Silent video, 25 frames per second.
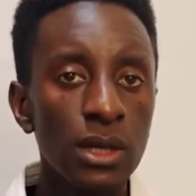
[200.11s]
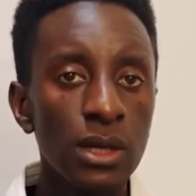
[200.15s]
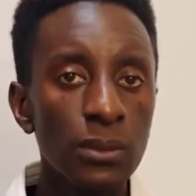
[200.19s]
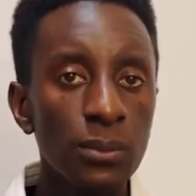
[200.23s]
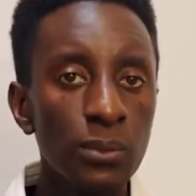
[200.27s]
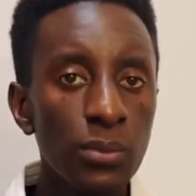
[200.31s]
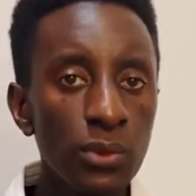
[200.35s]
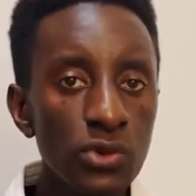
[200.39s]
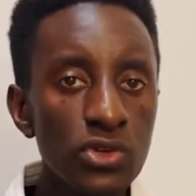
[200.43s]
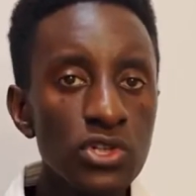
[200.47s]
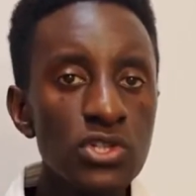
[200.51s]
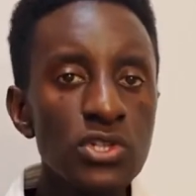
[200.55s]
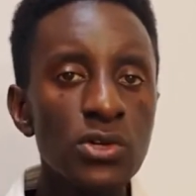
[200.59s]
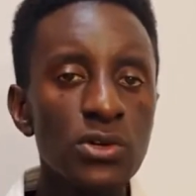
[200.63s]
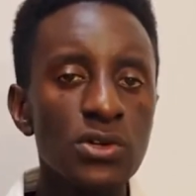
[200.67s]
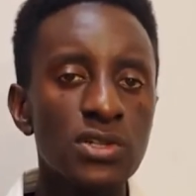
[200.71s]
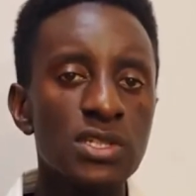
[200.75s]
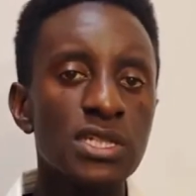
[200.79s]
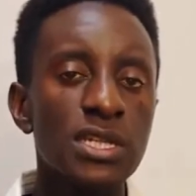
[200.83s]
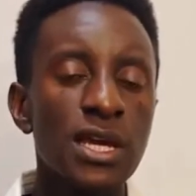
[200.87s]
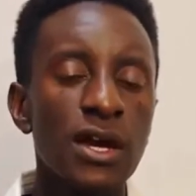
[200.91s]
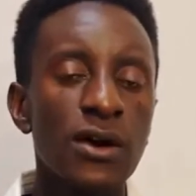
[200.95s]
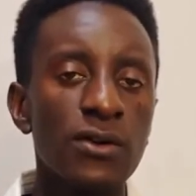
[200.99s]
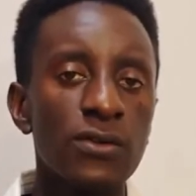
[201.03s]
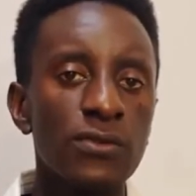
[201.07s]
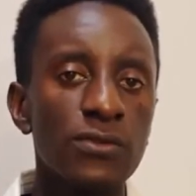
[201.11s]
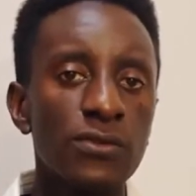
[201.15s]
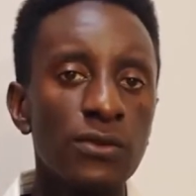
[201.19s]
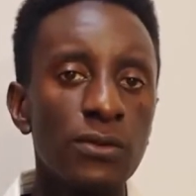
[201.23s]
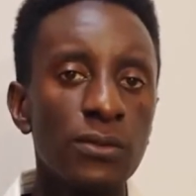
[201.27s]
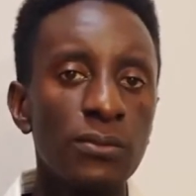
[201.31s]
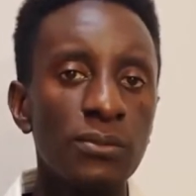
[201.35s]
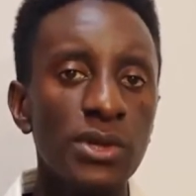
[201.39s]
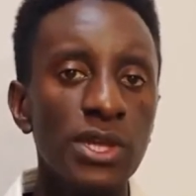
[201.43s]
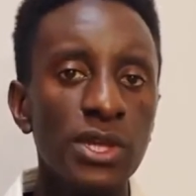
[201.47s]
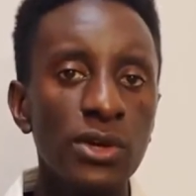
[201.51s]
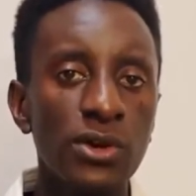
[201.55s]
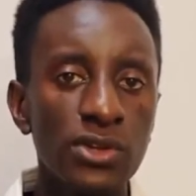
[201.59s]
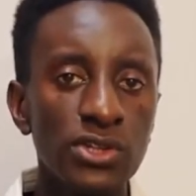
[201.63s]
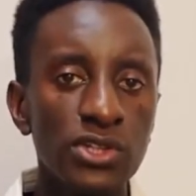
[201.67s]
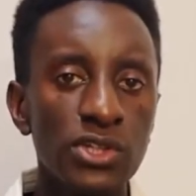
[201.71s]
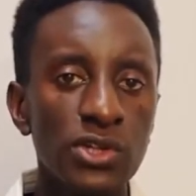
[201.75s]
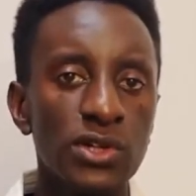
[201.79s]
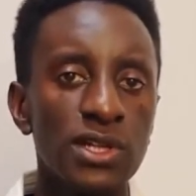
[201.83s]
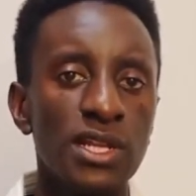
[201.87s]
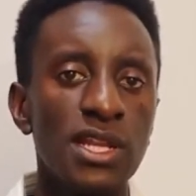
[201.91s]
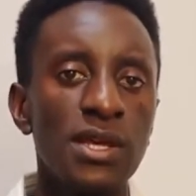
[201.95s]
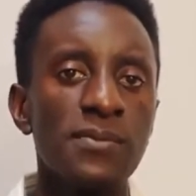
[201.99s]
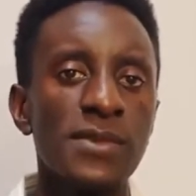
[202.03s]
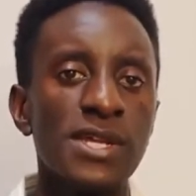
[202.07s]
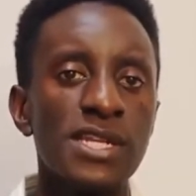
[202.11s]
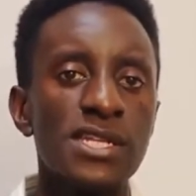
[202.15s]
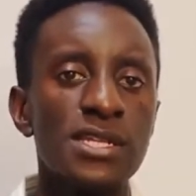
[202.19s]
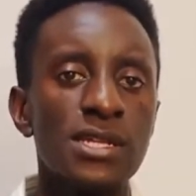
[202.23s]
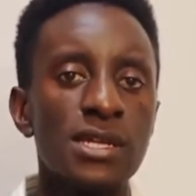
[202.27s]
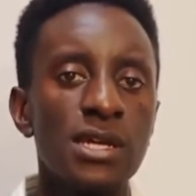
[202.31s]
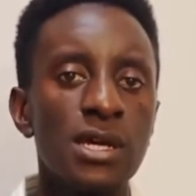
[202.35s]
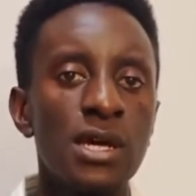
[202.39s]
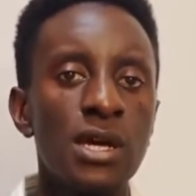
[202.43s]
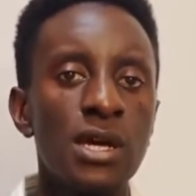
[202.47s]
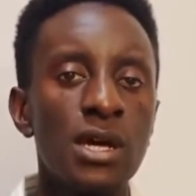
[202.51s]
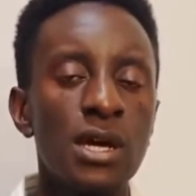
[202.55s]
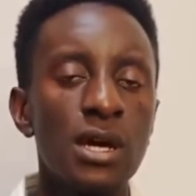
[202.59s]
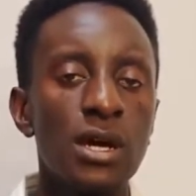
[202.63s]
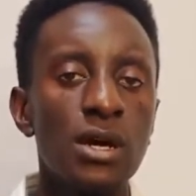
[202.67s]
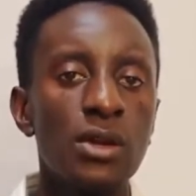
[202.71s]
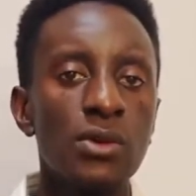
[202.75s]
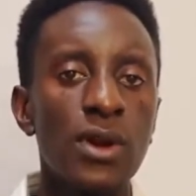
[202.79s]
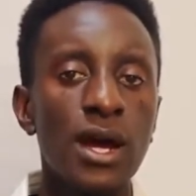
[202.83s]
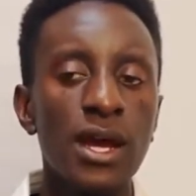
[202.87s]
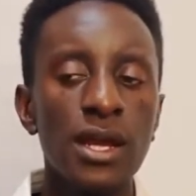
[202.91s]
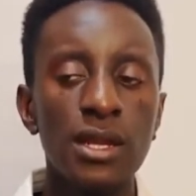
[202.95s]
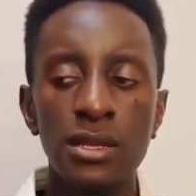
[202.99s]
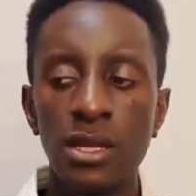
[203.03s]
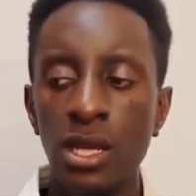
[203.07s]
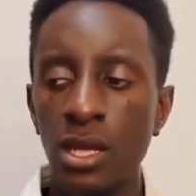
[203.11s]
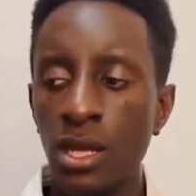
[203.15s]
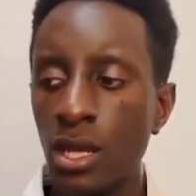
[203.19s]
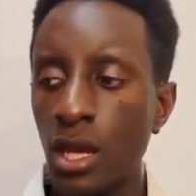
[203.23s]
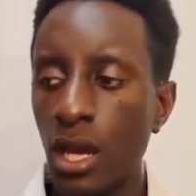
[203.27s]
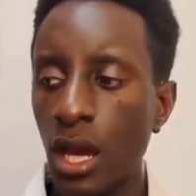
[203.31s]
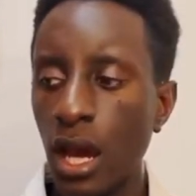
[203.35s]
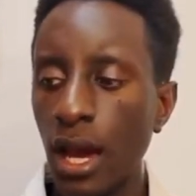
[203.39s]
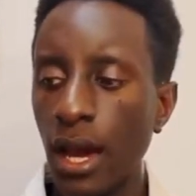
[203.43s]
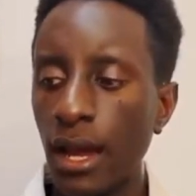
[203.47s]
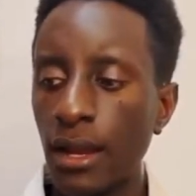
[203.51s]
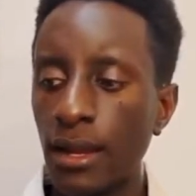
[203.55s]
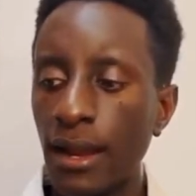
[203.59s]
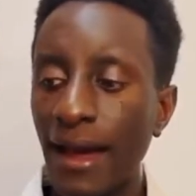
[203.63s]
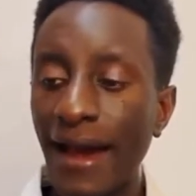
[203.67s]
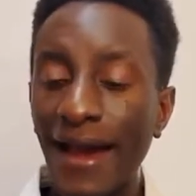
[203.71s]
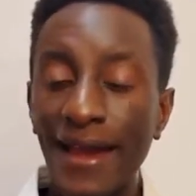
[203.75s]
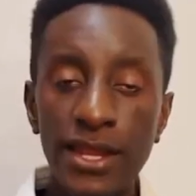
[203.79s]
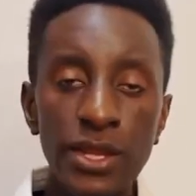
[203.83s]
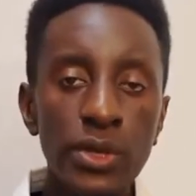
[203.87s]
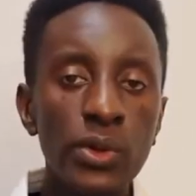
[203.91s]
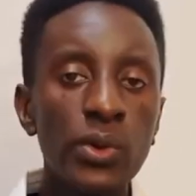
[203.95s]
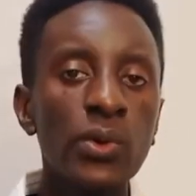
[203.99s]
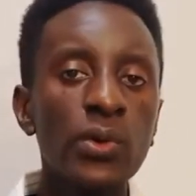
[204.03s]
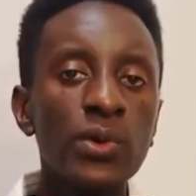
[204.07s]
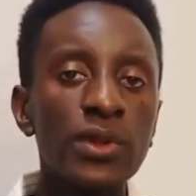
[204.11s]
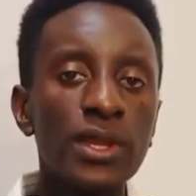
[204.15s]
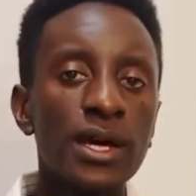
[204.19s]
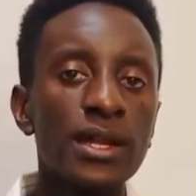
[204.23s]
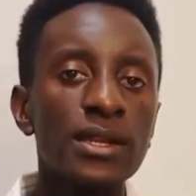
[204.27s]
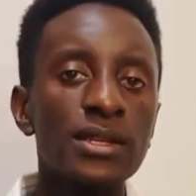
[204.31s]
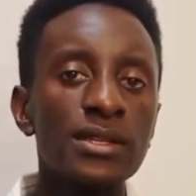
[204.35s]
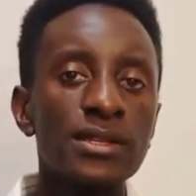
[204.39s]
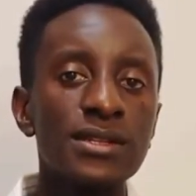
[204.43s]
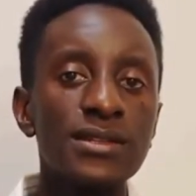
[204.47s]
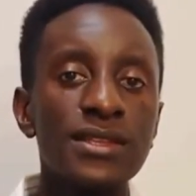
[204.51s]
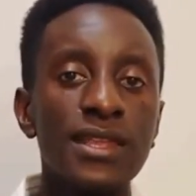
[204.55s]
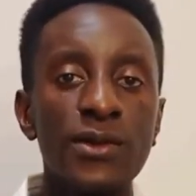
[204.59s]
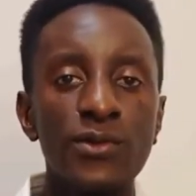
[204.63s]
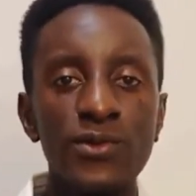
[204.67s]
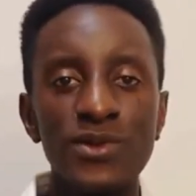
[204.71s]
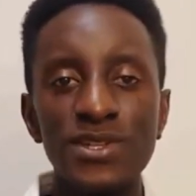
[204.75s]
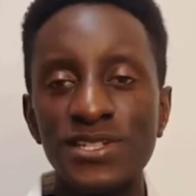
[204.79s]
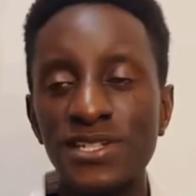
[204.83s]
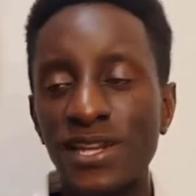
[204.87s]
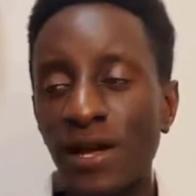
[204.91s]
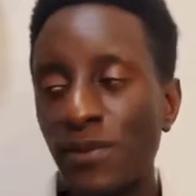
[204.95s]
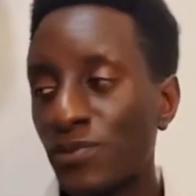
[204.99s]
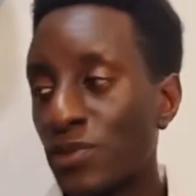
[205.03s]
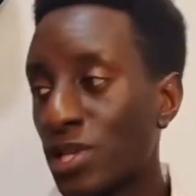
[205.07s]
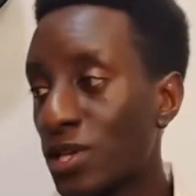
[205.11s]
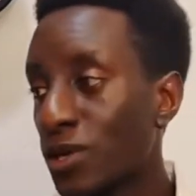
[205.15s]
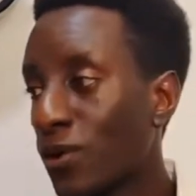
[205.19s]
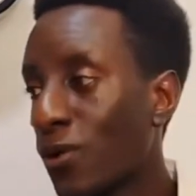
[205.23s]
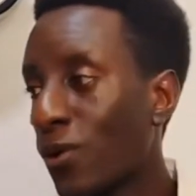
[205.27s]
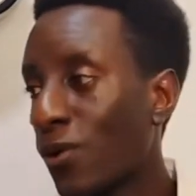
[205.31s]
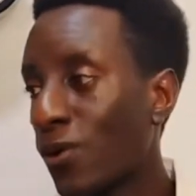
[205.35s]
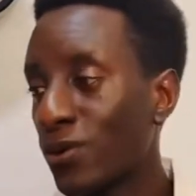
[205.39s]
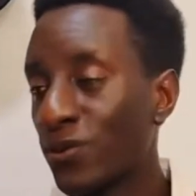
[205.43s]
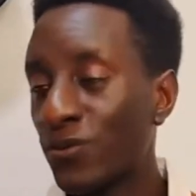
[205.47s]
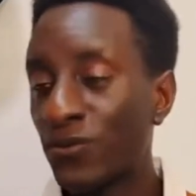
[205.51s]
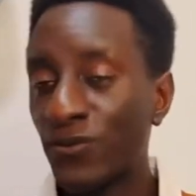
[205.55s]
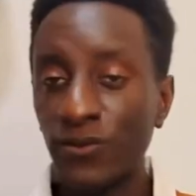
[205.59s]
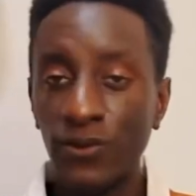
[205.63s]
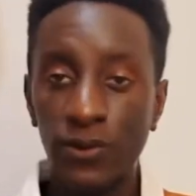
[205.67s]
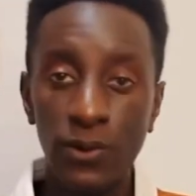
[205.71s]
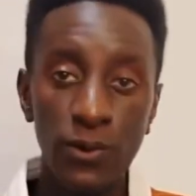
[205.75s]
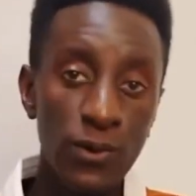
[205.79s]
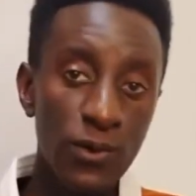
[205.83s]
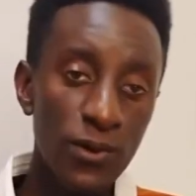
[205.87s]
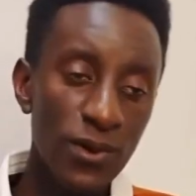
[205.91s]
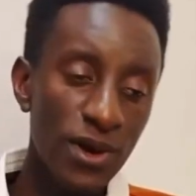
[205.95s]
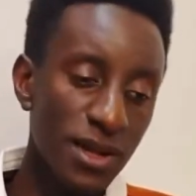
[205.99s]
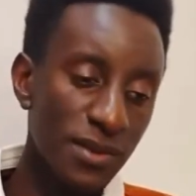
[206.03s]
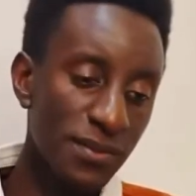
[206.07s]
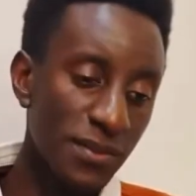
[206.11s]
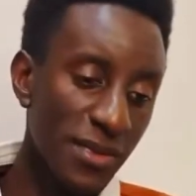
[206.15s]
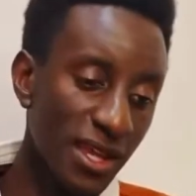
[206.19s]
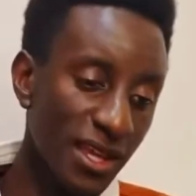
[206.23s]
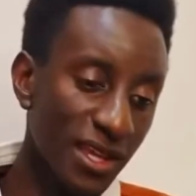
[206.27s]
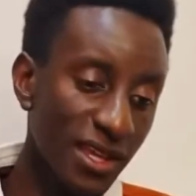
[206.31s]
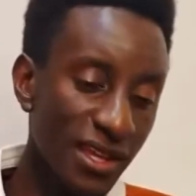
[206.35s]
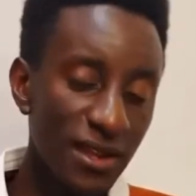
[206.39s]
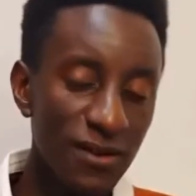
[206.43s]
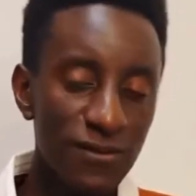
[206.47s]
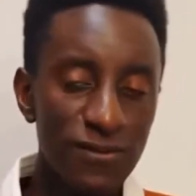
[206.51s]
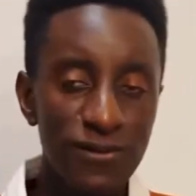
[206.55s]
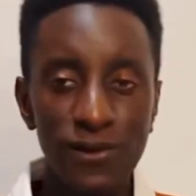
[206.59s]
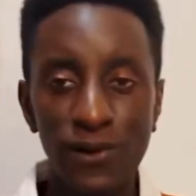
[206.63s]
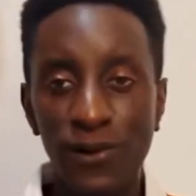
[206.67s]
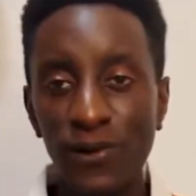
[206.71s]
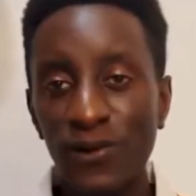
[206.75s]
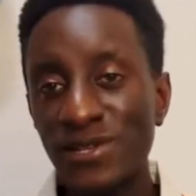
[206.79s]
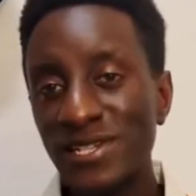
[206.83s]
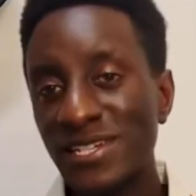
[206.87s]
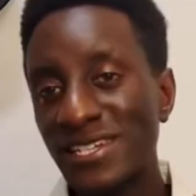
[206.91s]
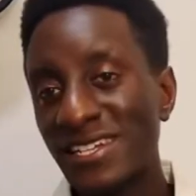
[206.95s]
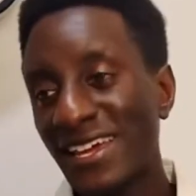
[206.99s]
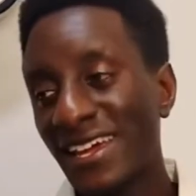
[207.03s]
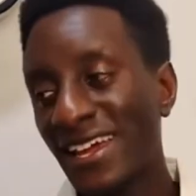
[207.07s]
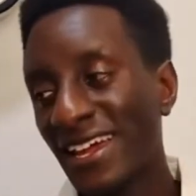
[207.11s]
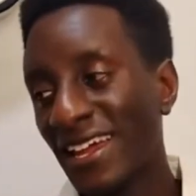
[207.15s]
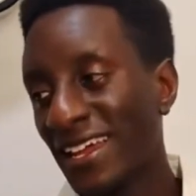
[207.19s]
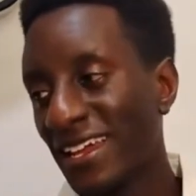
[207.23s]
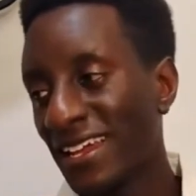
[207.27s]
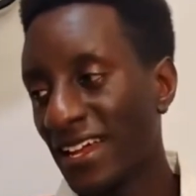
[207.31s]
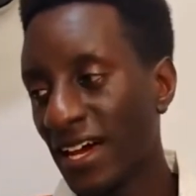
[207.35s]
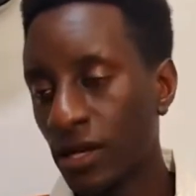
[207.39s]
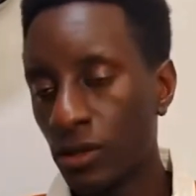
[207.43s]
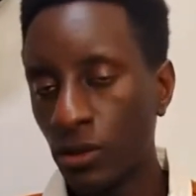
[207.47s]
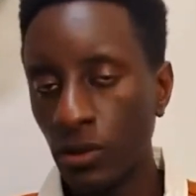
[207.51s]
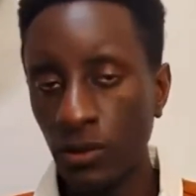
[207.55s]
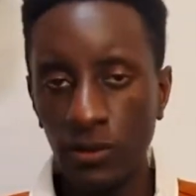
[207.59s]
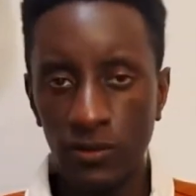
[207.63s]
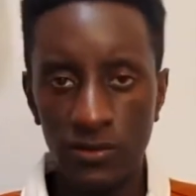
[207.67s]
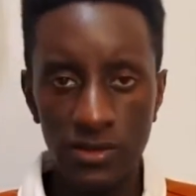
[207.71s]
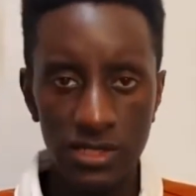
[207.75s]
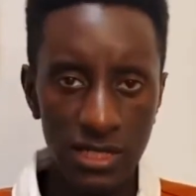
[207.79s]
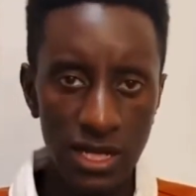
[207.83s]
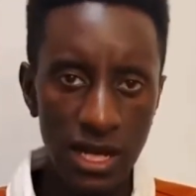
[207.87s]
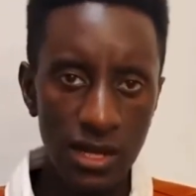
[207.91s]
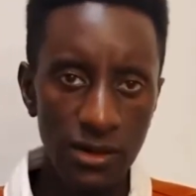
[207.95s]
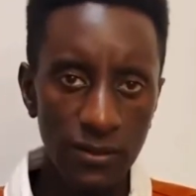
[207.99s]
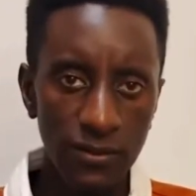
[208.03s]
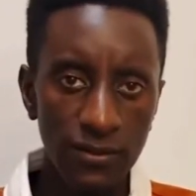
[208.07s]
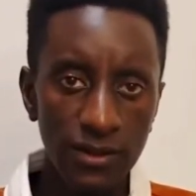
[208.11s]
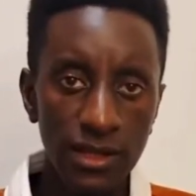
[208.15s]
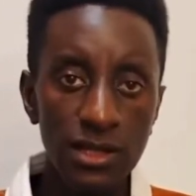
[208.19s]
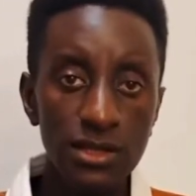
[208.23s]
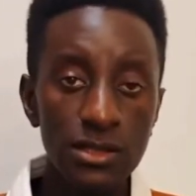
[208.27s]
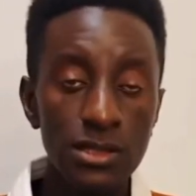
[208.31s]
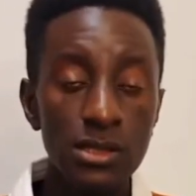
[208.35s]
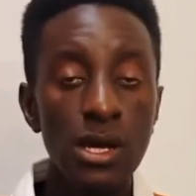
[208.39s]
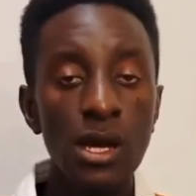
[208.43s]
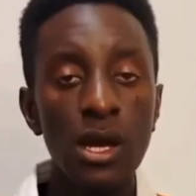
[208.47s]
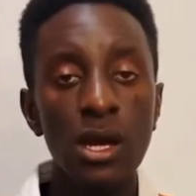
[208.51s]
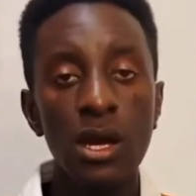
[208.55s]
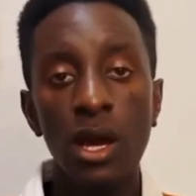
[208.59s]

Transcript: Push yourself beyond your limits, right? And I know that there is something called flow and being in a flow state and all of these kind of things.